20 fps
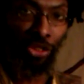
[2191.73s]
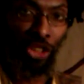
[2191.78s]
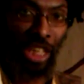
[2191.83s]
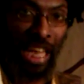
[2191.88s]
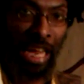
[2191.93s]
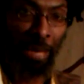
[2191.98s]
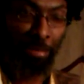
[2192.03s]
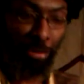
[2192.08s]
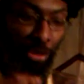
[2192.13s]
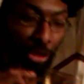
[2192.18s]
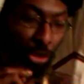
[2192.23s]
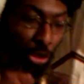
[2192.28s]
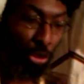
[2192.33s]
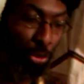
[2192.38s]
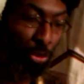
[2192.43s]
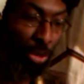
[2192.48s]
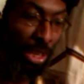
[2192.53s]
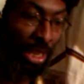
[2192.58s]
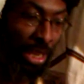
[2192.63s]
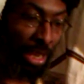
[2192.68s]
chapter
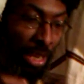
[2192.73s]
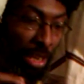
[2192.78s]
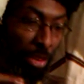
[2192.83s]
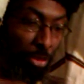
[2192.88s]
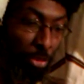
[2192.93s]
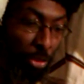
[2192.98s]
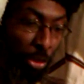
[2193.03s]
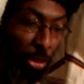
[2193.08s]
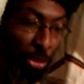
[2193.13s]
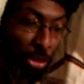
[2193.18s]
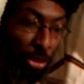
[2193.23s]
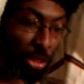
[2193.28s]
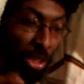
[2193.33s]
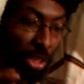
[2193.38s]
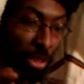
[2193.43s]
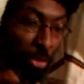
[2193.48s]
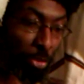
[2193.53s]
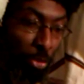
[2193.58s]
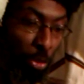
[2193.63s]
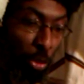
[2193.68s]
3 verse
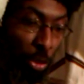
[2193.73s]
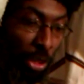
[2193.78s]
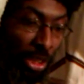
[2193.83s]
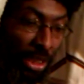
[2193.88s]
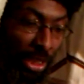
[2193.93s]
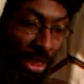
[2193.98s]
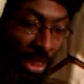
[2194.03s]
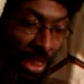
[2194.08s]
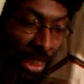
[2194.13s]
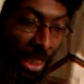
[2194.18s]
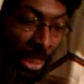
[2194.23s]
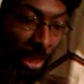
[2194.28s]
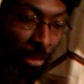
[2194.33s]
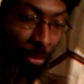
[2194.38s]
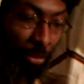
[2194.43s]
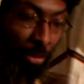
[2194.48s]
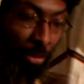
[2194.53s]
14.